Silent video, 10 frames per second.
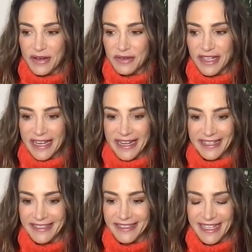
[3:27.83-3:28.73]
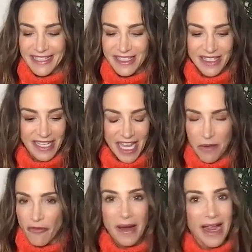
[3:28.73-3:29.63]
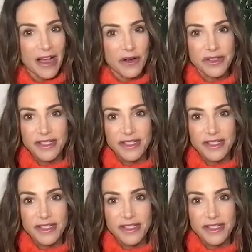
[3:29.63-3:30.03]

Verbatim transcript: and that's came over my house.